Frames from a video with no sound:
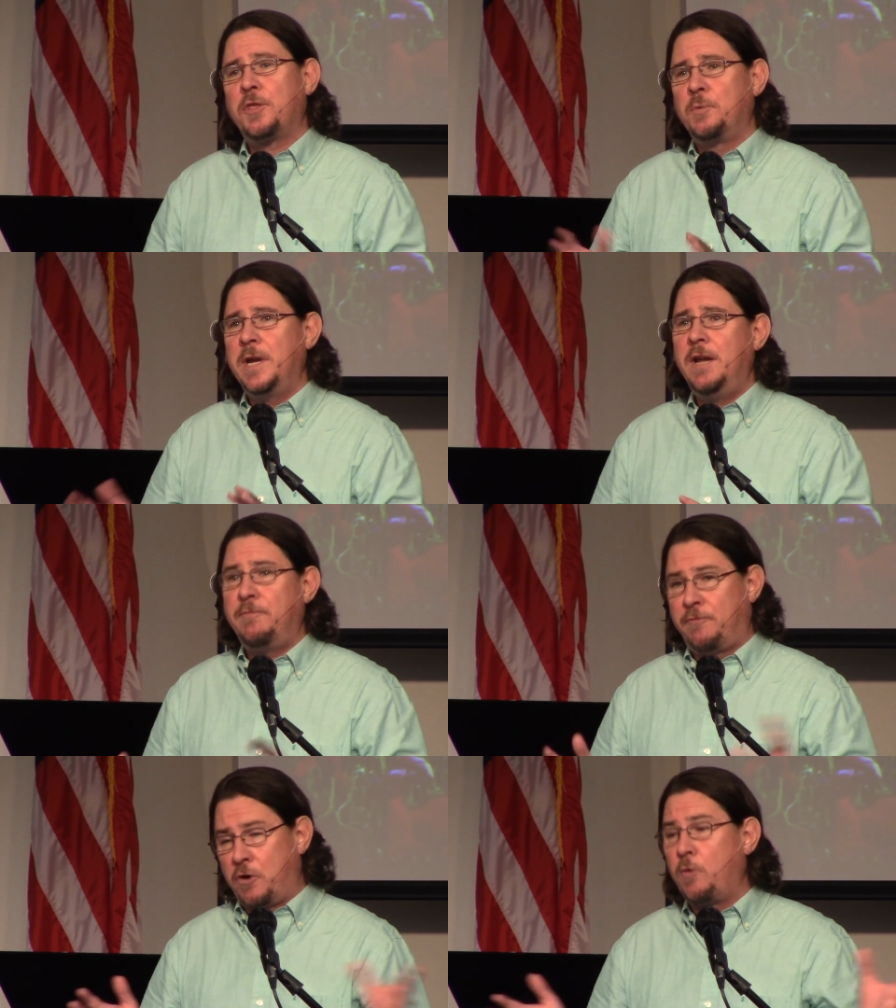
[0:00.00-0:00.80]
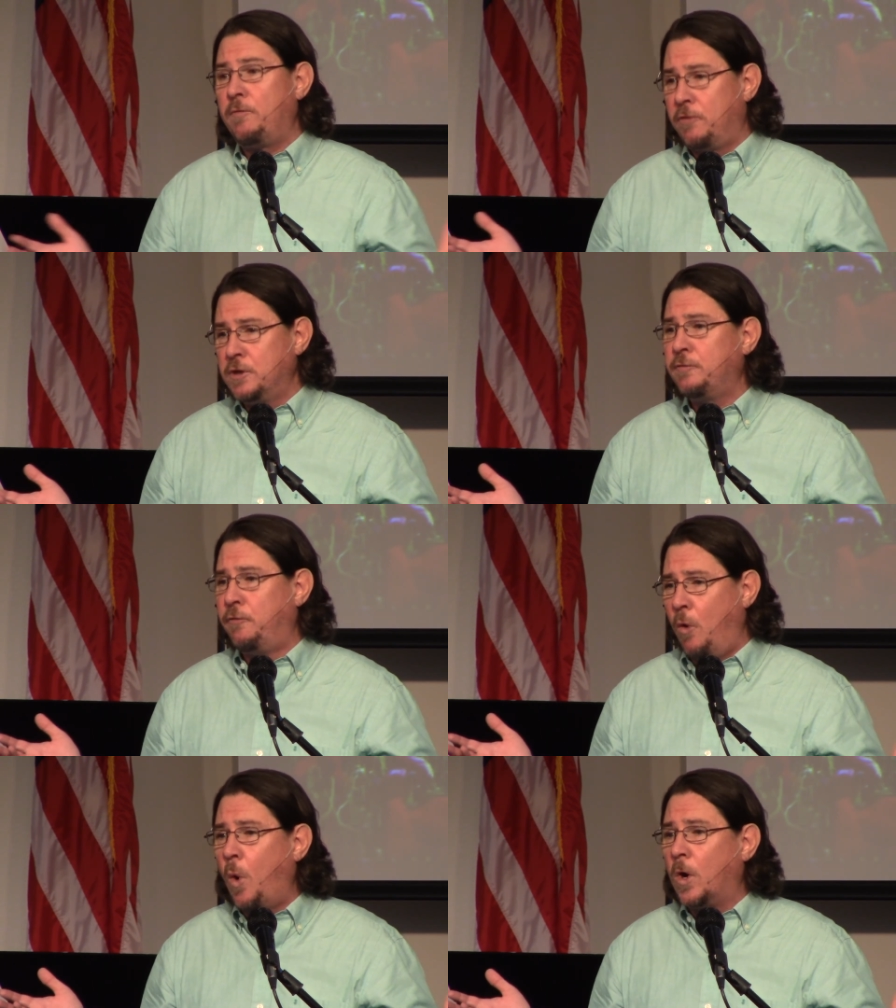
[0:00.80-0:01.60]
three, first
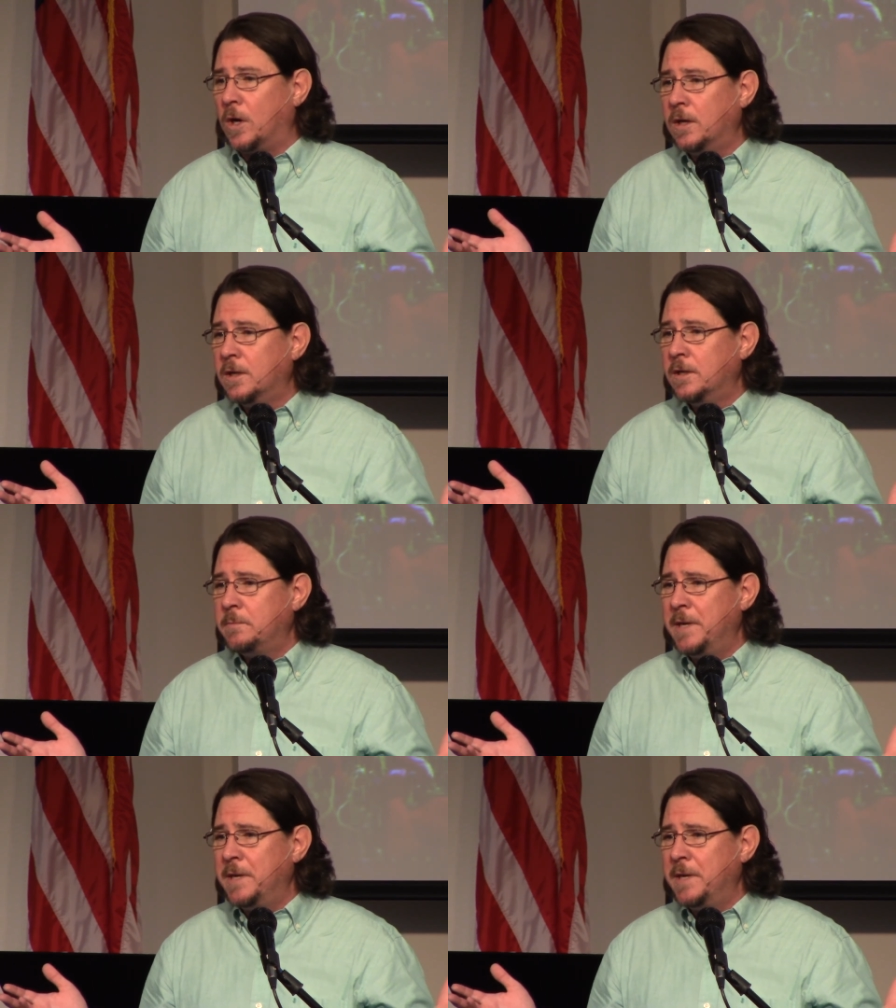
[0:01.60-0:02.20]
four,